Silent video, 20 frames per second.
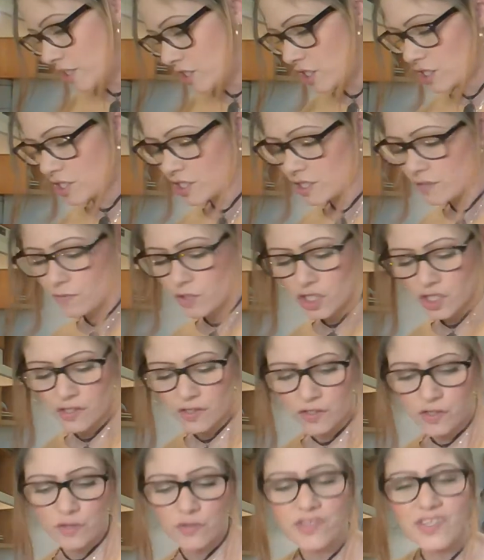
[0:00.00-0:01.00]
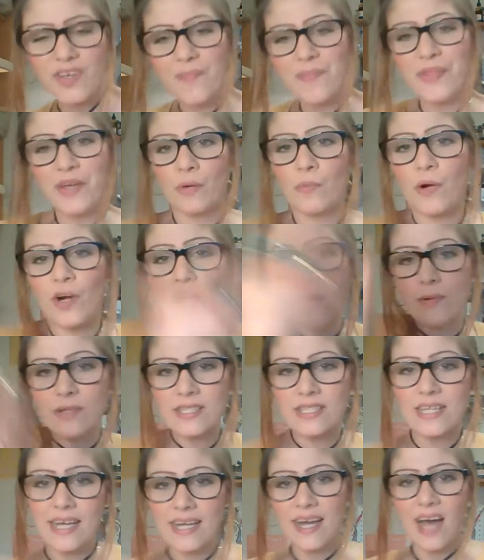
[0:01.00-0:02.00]
to just do something where I was
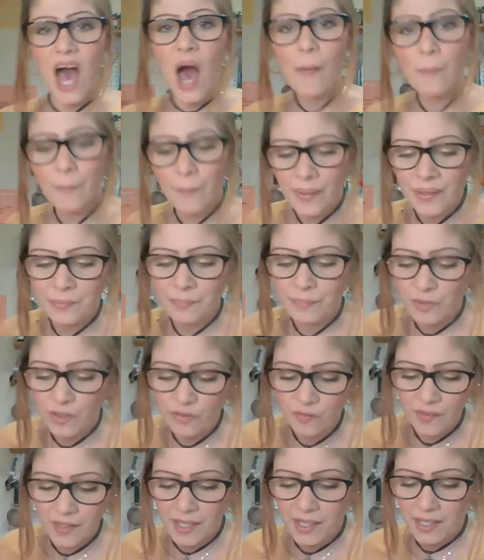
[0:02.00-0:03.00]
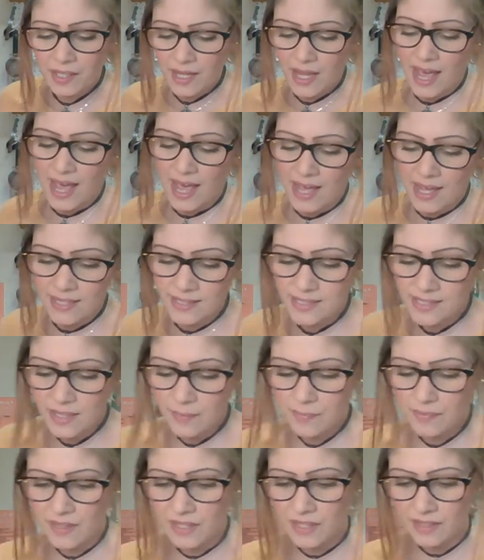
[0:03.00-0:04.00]
like up and moving, and
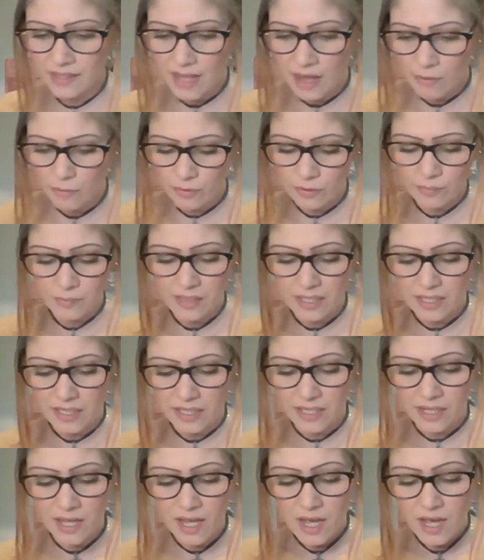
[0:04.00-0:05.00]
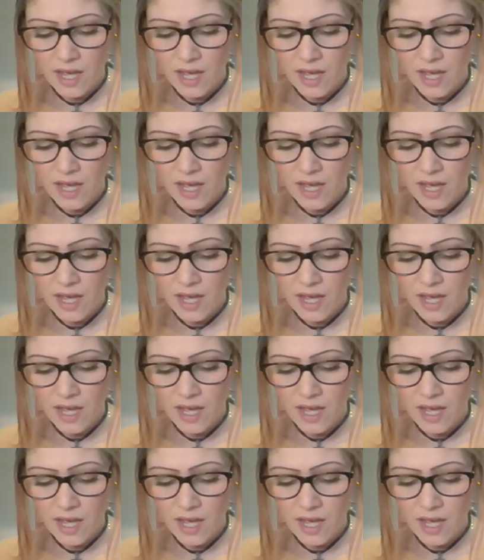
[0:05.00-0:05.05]
something that would be